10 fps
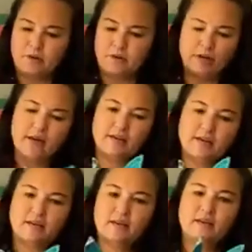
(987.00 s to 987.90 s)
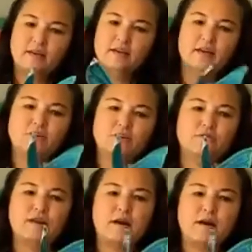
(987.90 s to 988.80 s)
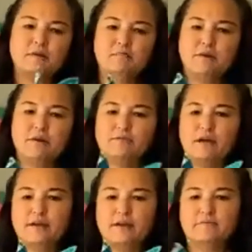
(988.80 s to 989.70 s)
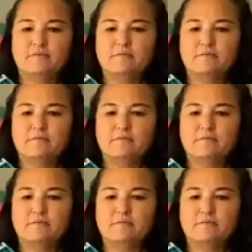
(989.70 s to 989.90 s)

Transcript: marionette and your flapping butterfly.